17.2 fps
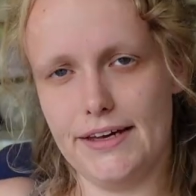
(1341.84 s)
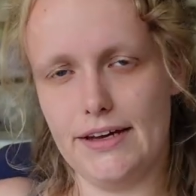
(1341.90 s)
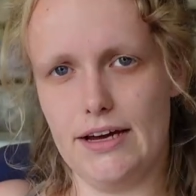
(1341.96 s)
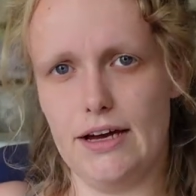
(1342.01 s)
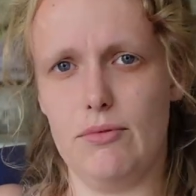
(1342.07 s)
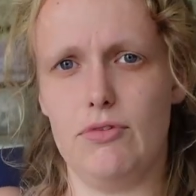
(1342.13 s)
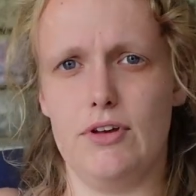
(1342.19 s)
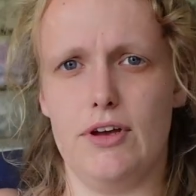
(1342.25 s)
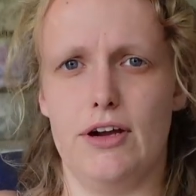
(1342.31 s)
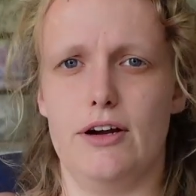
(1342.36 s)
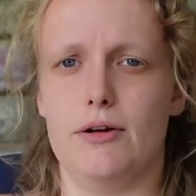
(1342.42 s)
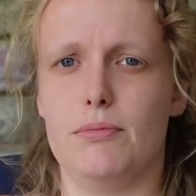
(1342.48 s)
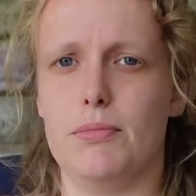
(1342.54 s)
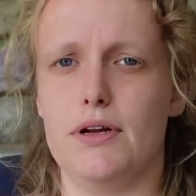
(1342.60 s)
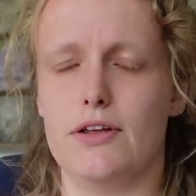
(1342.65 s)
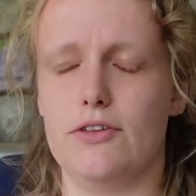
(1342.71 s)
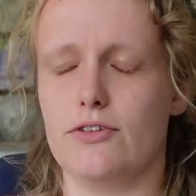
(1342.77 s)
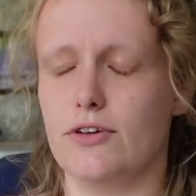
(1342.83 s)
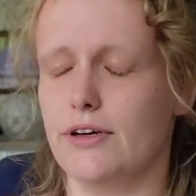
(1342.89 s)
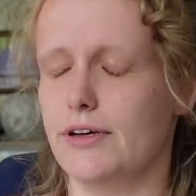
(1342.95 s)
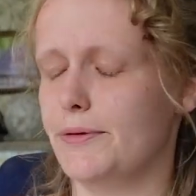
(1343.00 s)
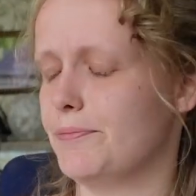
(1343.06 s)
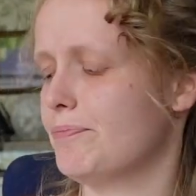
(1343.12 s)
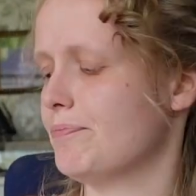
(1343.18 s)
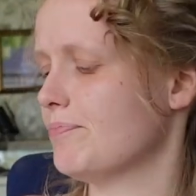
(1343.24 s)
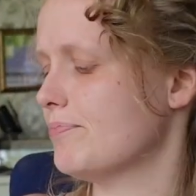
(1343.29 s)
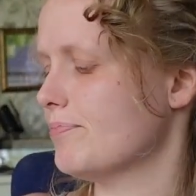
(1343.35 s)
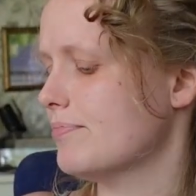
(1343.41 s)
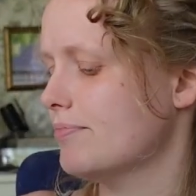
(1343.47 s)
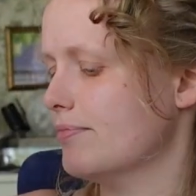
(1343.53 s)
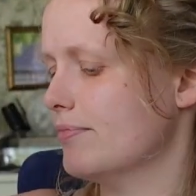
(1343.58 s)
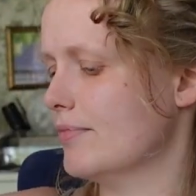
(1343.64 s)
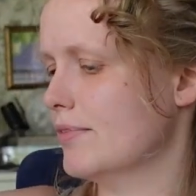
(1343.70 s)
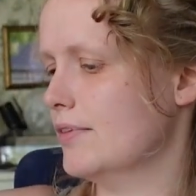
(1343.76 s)
I'm tired, but that's okay.
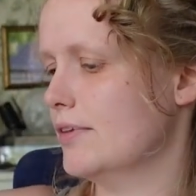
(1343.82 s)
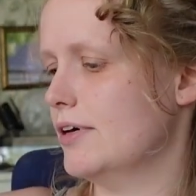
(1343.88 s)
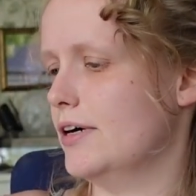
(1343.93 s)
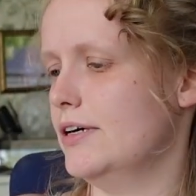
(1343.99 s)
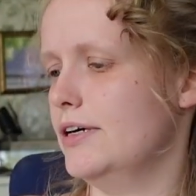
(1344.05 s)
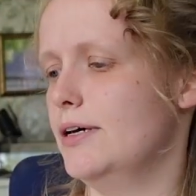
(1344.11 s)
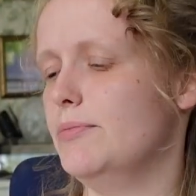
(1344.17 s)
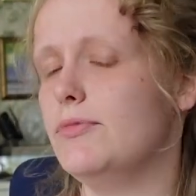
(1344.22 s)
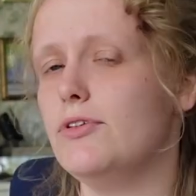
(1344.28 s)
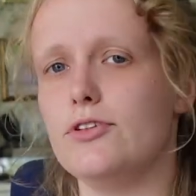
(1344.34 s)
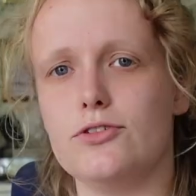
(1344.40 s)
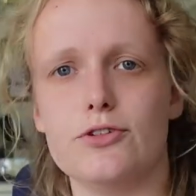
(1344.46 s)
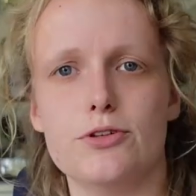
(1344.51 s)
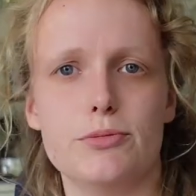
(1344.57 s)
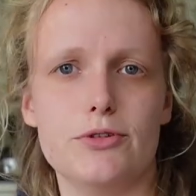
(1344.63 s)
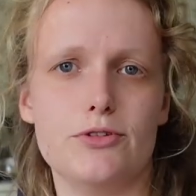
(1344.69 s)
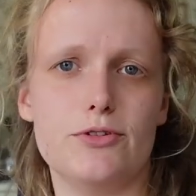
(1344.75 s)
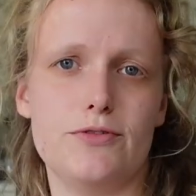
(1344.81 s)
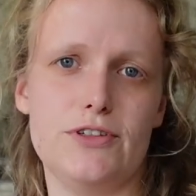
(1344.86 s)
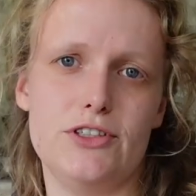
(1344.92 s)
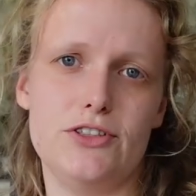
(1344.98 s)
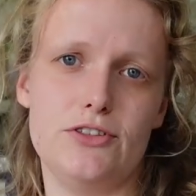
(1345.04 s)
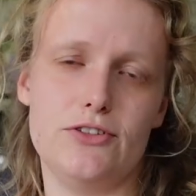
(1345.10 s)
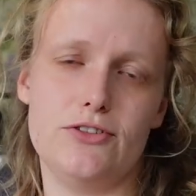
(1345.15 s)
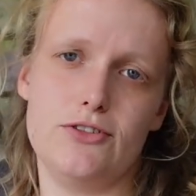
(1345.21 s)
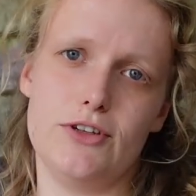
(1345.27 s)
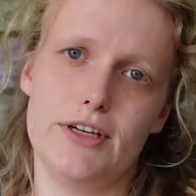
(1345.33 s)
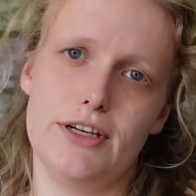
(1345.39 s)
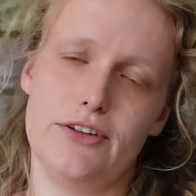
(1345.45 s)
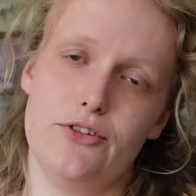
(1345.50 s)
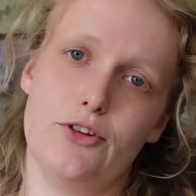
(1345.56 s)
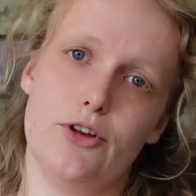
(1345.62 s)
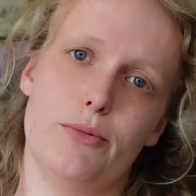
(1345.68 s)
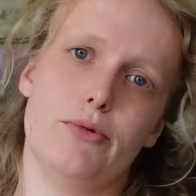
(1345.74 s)
I am determined to finish this today
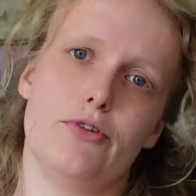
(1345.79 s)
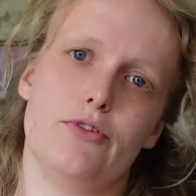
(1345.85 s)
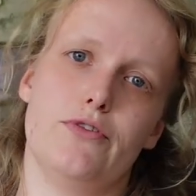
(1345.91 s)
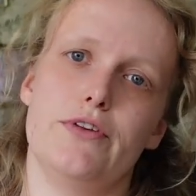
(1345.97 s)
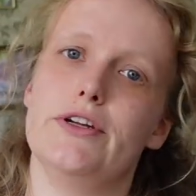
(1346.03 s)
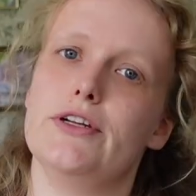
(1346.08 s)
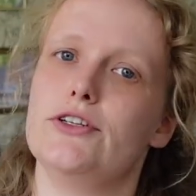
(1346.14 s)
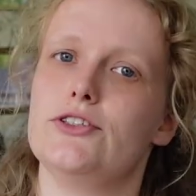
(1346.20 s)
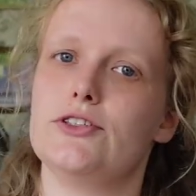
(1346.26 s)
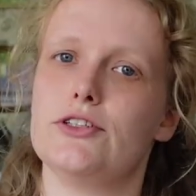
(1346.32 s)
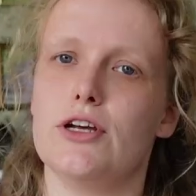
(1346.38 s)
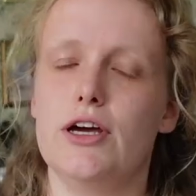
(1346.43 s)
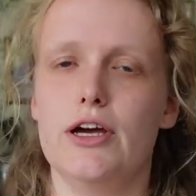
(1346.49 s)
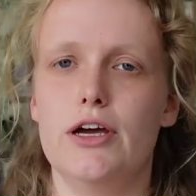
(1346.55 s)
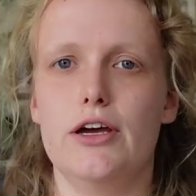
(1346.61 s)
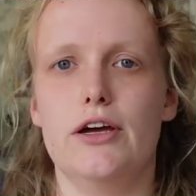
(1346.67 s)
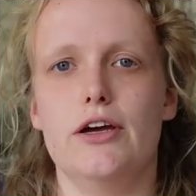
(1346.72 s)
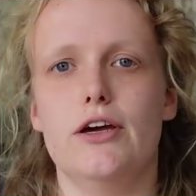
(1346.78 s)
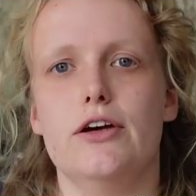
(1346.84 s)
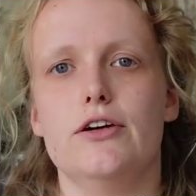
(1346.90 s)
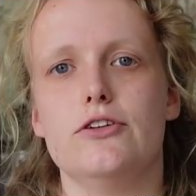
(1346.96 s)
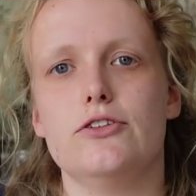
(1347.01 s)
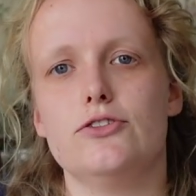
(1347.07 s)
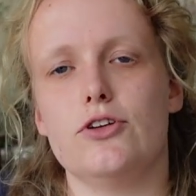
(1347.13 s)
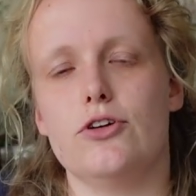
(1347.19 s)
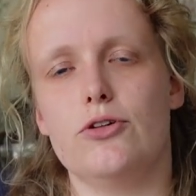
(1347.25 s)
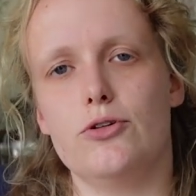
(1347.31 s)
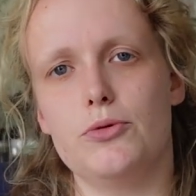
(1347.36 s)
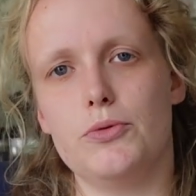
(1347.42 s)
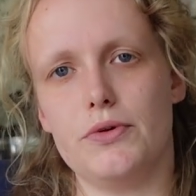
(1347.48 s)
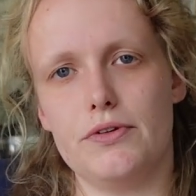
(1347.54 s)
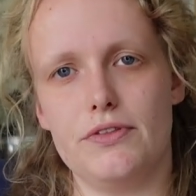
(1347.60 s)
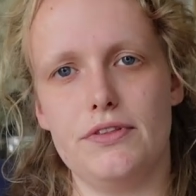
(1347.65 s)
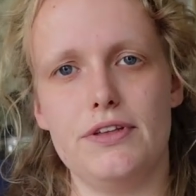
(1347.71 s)
and it's almost finished. So the
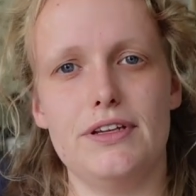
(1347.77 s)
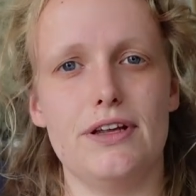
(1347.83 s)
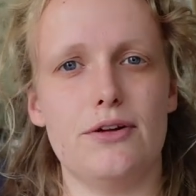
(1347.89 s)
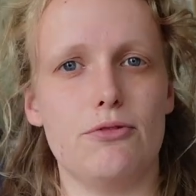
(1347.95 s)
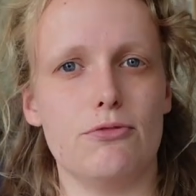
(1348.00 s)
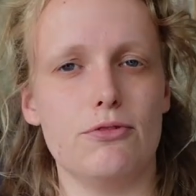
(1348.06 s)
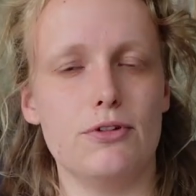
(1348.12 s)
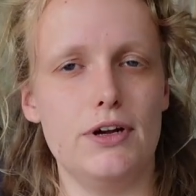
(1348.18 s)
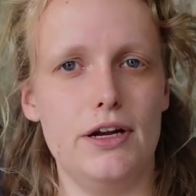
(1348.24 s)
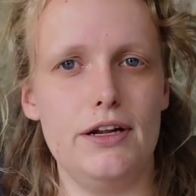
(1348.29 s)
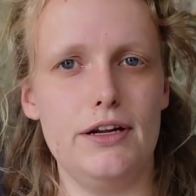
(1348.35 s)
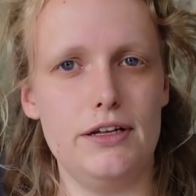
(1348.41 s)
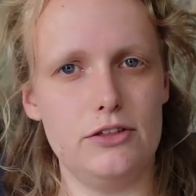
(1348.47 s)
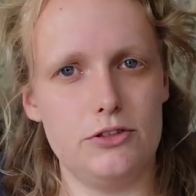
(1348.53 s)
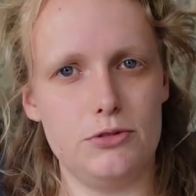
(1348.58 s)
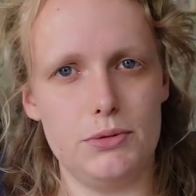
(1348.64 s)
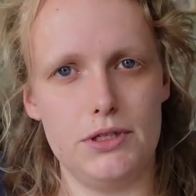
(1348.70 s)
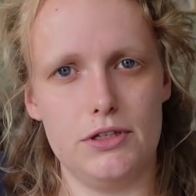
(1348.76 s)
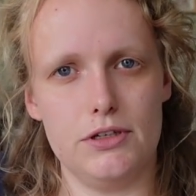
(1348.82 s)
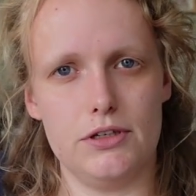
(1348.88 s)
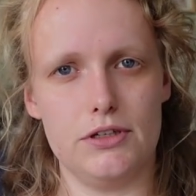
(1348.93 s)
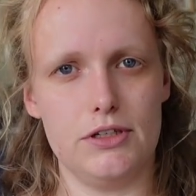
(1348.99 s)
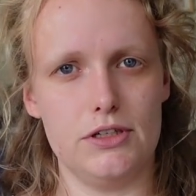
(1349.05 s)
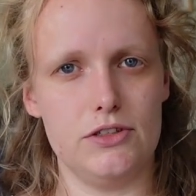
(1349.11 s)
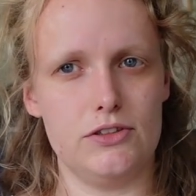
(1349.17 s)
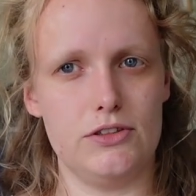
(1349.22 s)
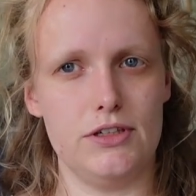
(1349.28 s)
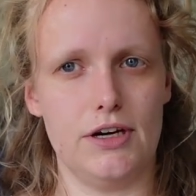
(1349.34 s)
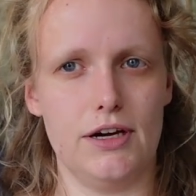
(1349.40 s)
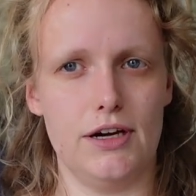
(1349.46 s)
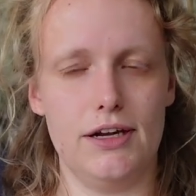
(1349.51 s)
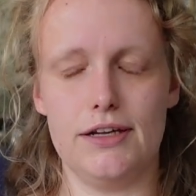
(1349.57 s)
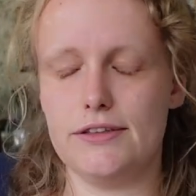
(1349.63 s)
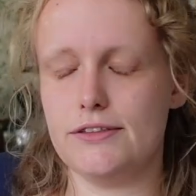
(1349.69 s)
one thing that really needs to be done is the
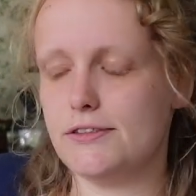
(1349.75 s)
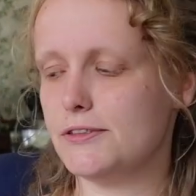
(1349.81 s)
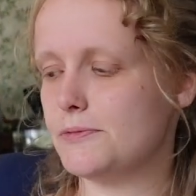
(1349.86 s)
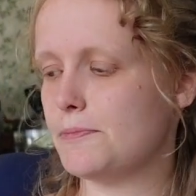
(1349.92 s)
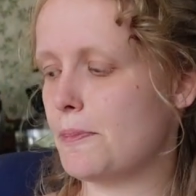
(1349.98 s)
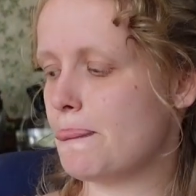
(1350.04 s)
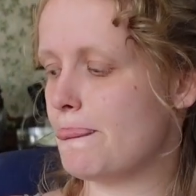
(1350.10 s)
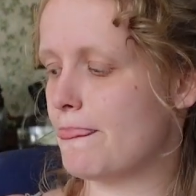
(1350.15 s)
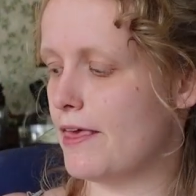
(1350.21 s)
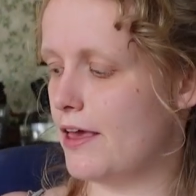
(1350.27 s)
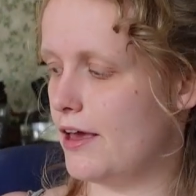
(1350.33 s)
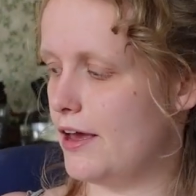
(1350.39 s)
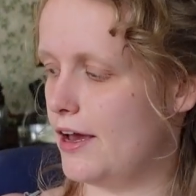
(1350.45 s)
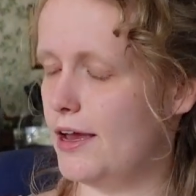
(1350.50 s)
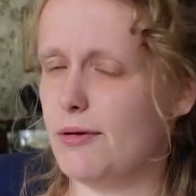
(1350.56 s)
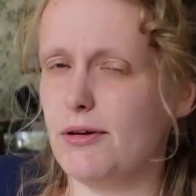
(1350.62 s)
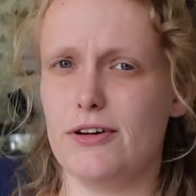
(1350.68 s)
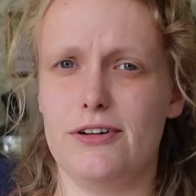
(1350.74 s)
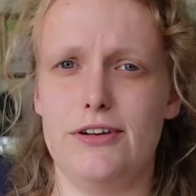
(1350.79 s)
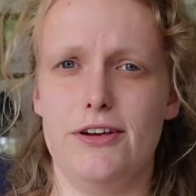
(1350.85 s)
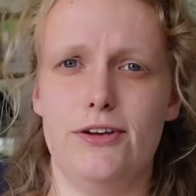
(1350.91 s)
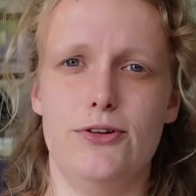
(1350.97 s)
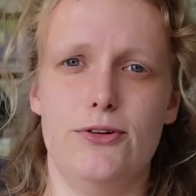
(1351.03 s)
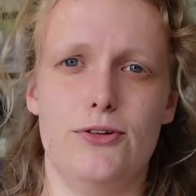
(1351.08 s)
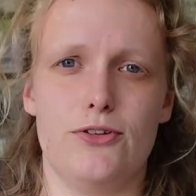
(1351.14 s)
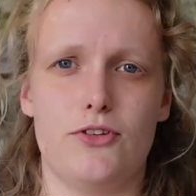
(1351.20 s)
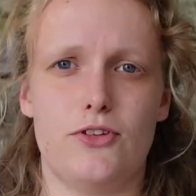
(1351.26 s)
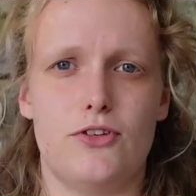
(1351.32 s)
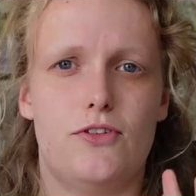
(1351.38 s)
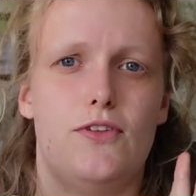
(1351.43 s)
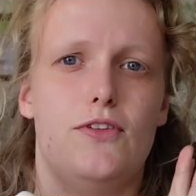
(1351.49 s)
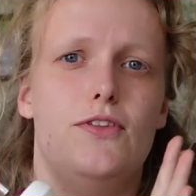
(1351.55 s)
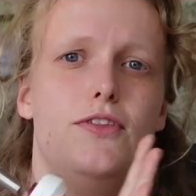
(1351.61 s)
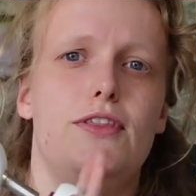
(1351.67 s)
eyelets. I'm gonna
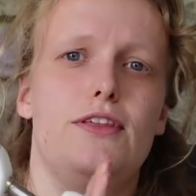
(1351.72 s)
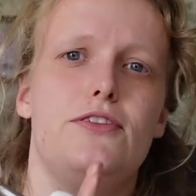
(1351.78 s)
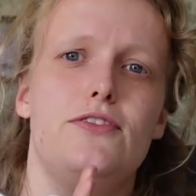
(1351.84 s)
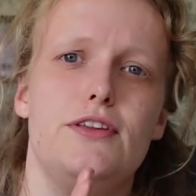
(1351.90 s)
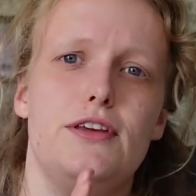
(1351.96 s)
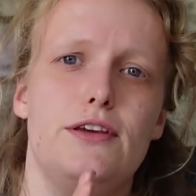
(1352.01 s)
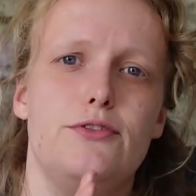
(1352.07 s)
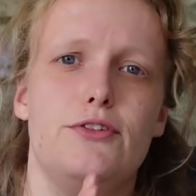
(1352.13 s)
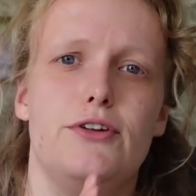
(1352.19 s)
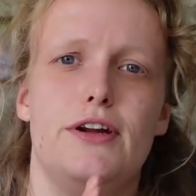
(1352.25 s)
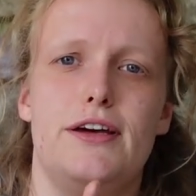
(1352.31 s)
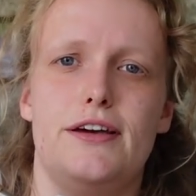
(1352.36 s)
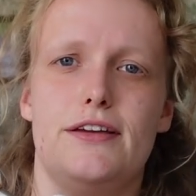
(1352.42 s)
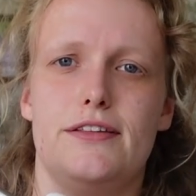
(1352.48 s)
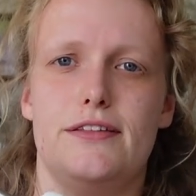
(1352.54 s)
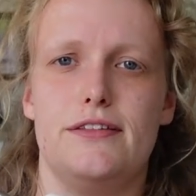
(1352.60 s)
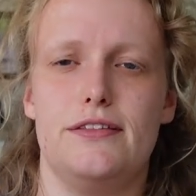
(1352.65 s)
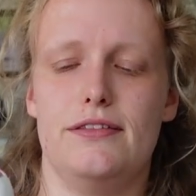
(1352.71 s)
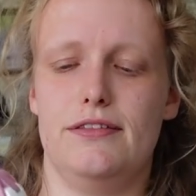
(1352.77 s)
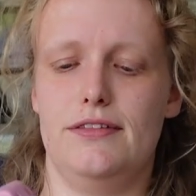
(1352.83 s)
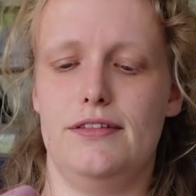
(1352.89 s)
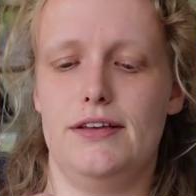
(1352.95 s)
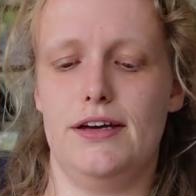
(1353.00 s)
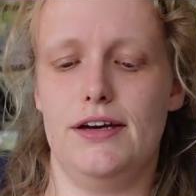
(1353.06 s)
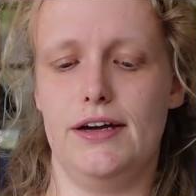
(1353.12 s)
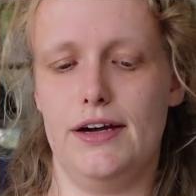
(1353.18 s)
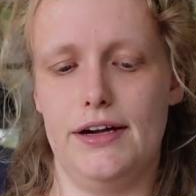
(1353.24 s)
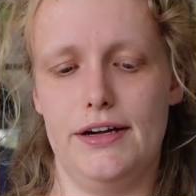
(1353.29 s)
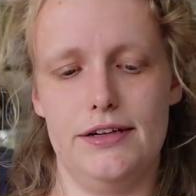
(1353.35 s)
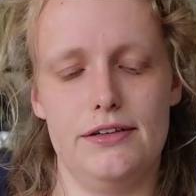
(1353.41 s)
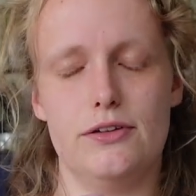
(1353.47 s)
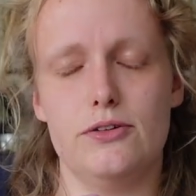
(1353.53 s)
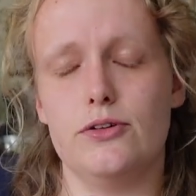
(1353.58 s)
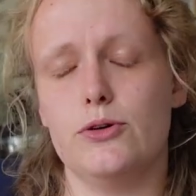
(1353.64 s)
use this thingy for that.
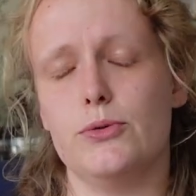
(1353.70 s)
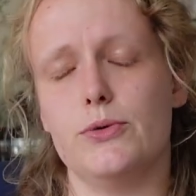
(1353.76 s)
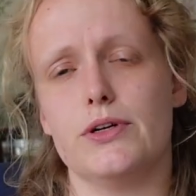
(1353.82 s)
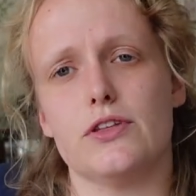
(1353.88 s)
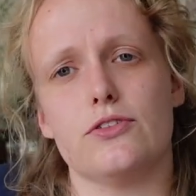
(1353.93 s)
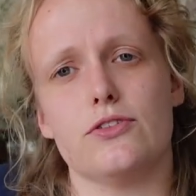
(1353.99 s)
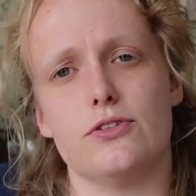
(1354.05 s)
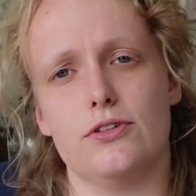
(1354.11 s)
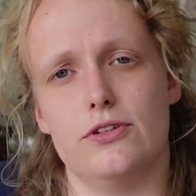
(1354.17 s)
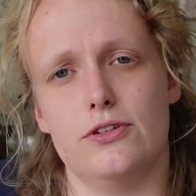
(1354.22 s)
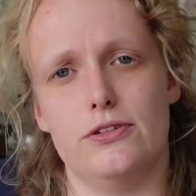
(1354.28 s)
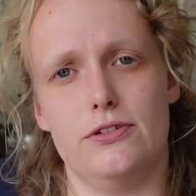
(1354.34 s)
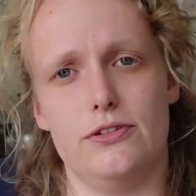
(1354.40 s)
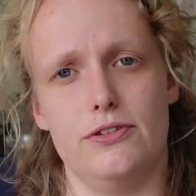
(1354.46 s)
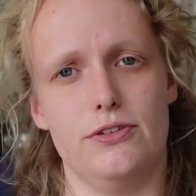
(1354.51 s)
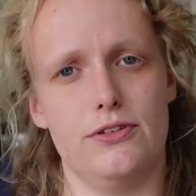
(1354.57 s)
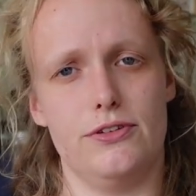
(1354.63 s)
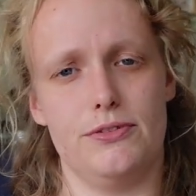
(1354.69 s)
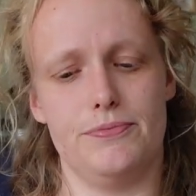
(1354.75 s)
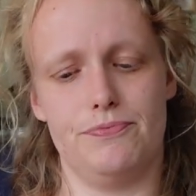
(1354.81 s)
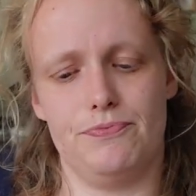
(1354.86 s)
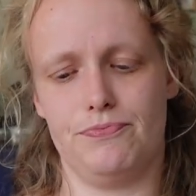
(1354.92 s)
I don't know what it's called.